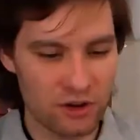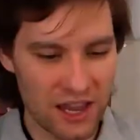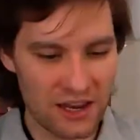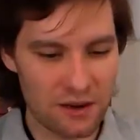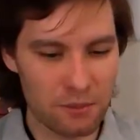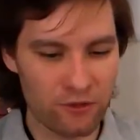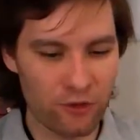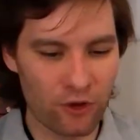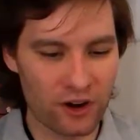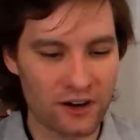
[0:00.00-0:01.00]
number
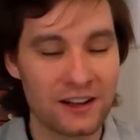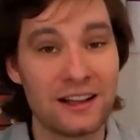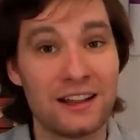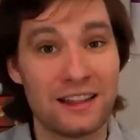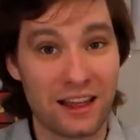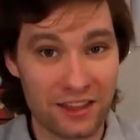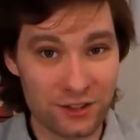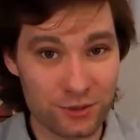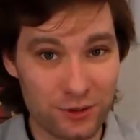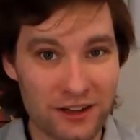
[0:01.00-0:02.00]
4. Now this
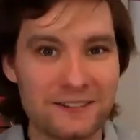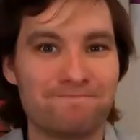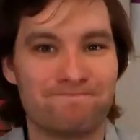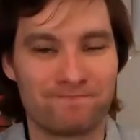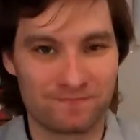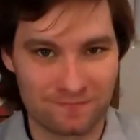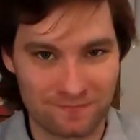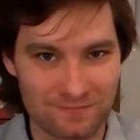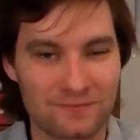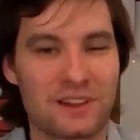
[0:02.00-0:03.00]
one
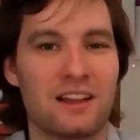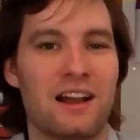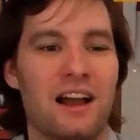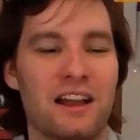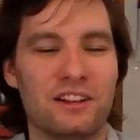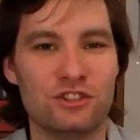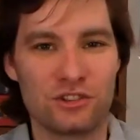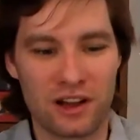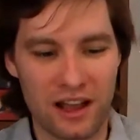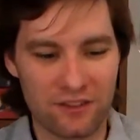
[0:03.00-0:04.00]

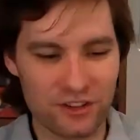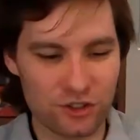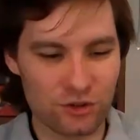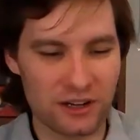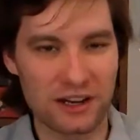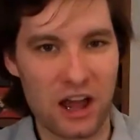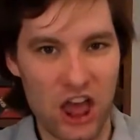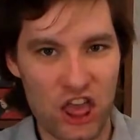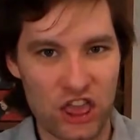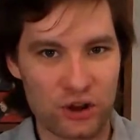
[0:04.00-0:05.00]
I've enjoyed
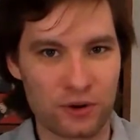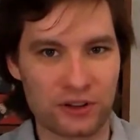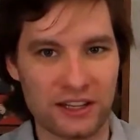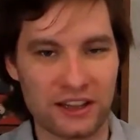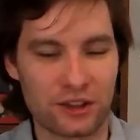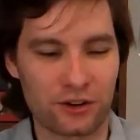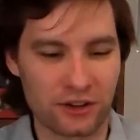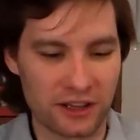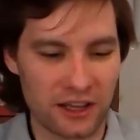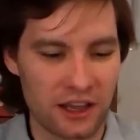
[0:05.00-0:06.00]
thoroughly,
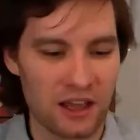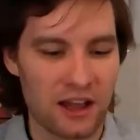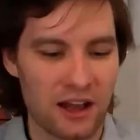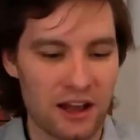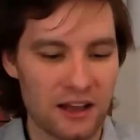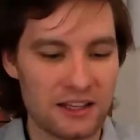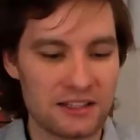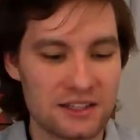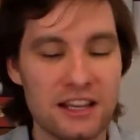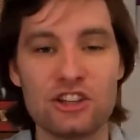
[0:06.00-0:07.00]
is
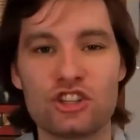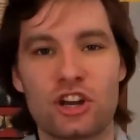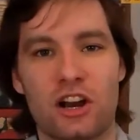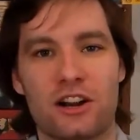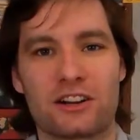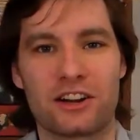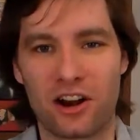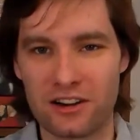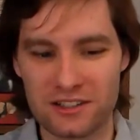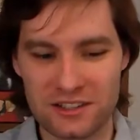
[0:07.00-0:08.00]
Ishtar,
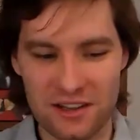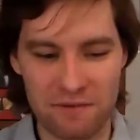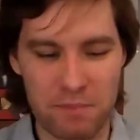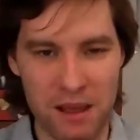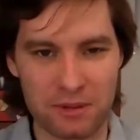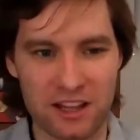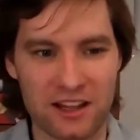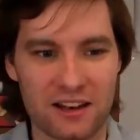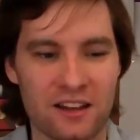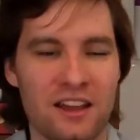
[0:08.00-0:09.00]
Gardens of
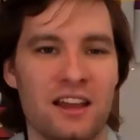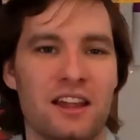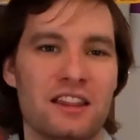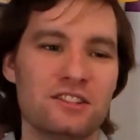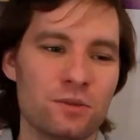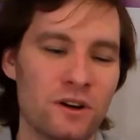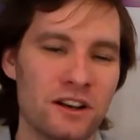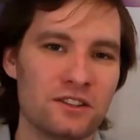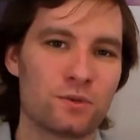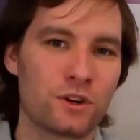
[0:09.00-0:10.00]
Babylon. And this one
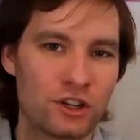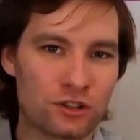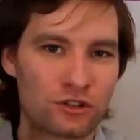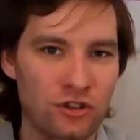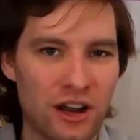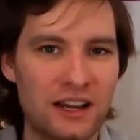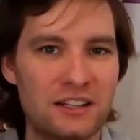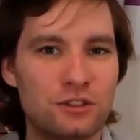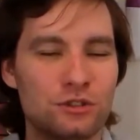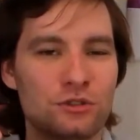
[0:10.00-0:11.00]
is where you're trying
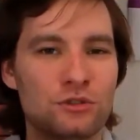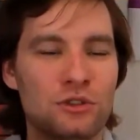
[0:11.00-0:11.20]
to